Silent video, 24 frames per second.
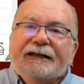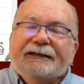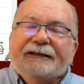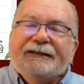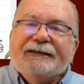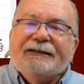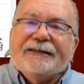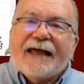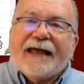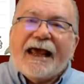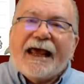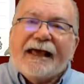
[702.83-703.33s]

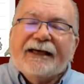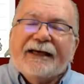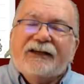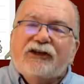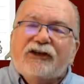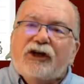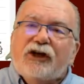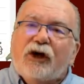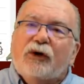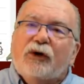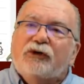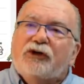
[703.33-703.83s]
take a
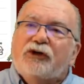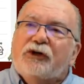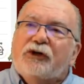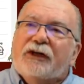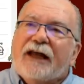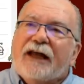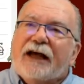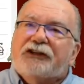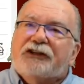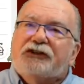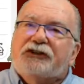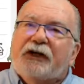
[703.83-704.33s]
note. You can
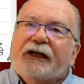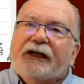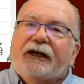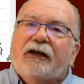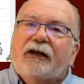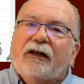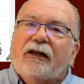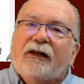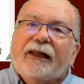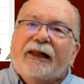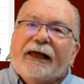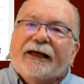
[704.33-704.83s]
actually
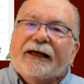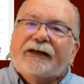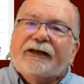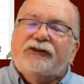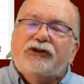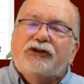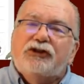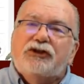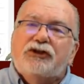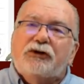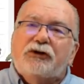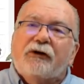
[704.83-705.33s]
click
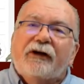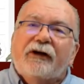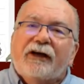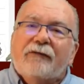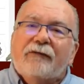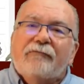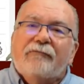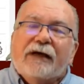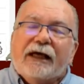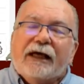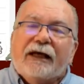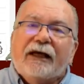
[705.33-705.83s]
during a
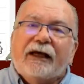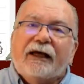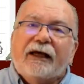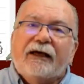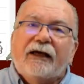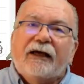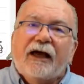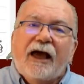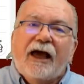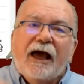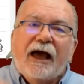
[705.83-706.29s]
meeting